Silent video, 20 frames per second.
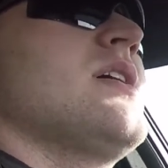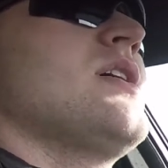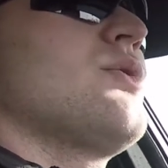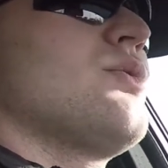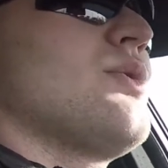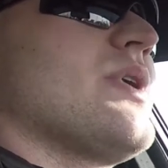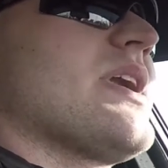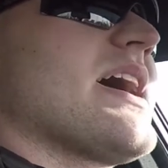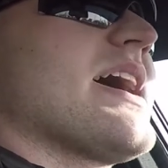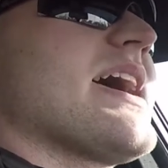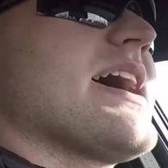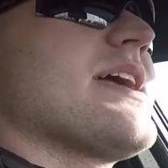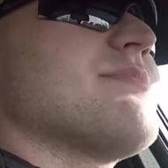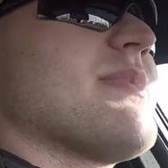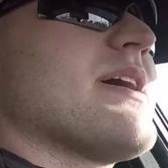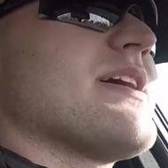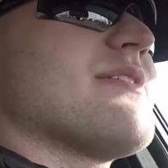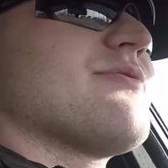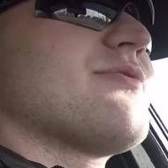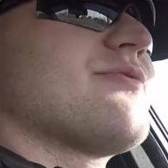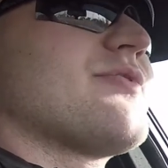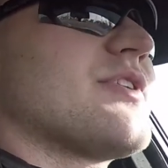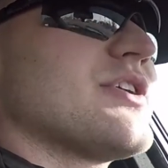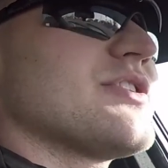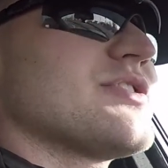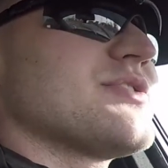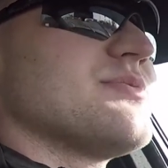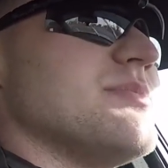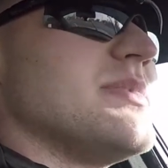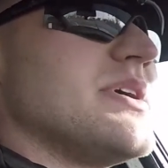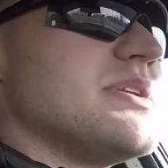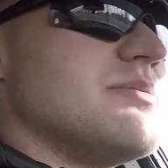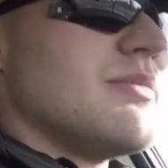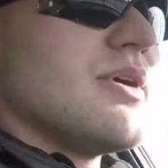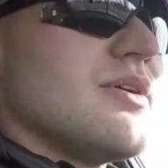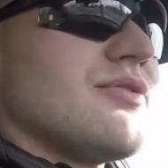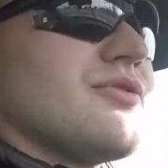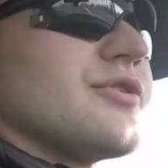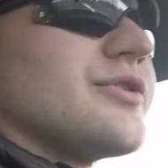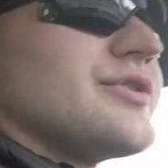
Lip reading: when I had my first mid-muffler